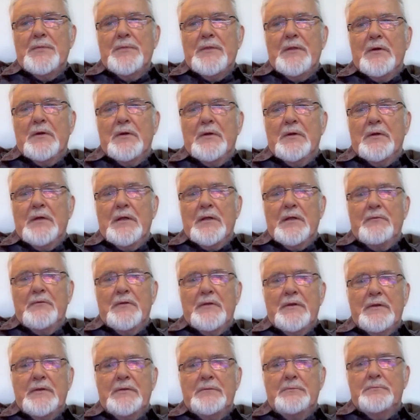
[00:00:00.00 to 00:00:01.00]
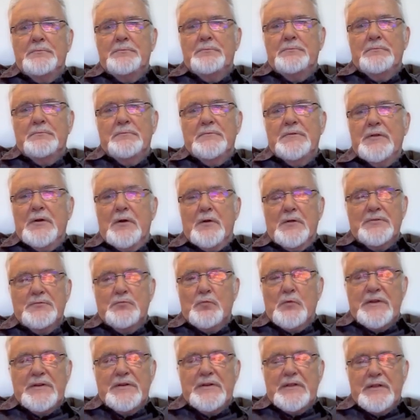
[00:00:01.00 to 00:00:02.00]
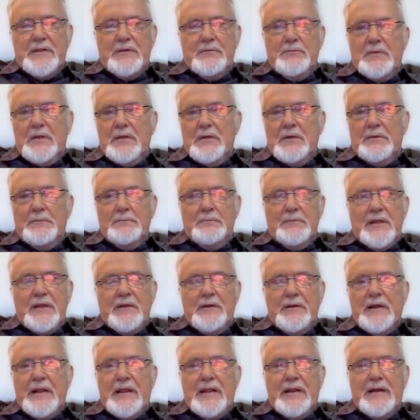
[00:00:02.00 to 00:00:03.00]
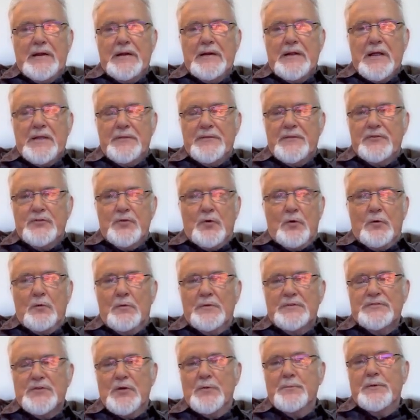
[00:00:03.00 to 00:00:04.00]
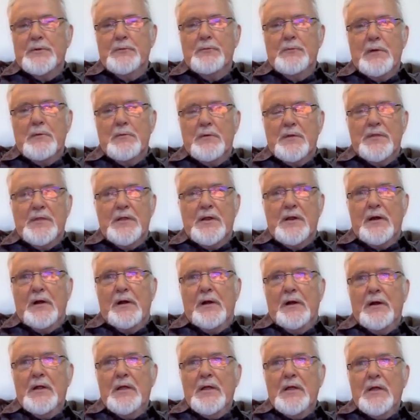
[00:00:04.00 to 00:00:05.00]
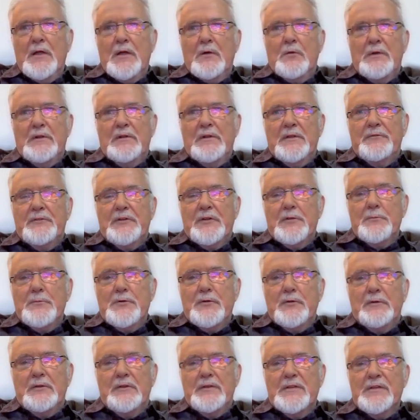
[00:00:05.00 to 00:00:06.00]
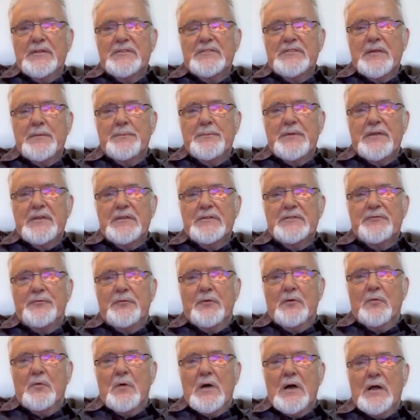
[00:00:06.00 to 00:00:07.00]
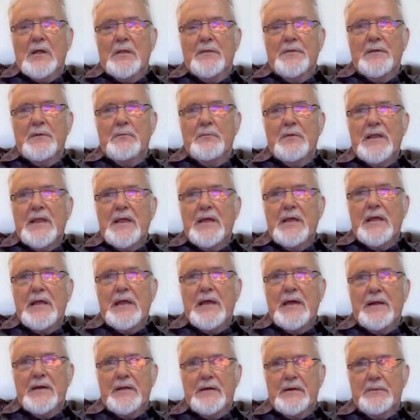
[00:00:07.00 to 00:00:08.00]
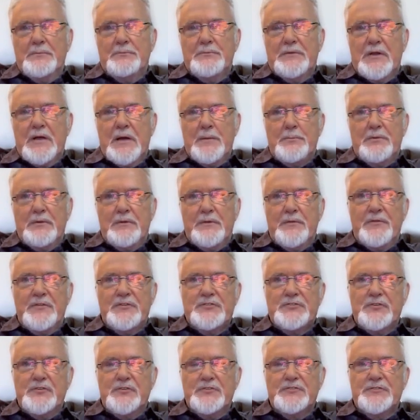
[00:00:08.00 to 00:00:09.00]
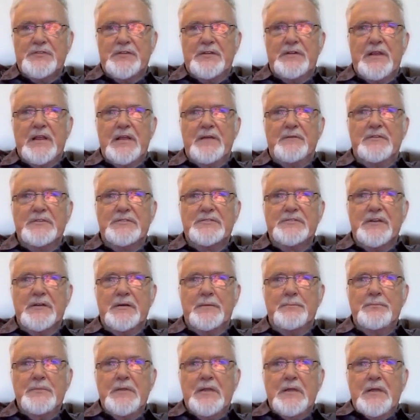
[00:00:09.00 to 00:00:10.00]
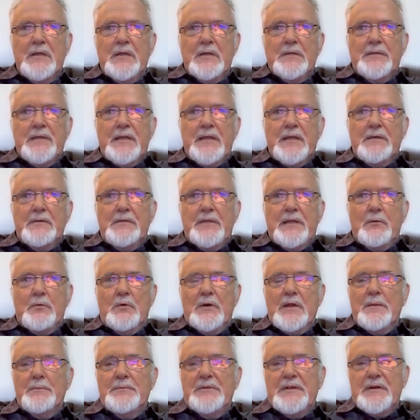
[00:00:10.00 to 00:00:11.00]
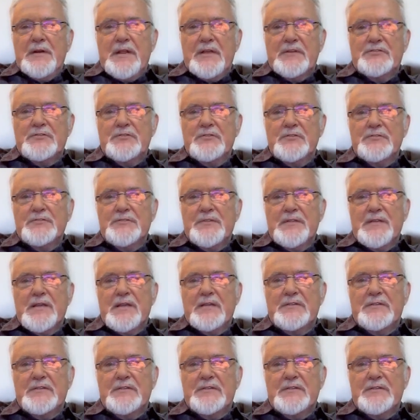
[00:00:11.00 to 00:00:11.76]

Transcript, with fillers: went there every, you know, as we did, any night the door was open, we were there. We lived communally as hippies for a while, and then we had a couple in the church that gave us a. They were empty nesters,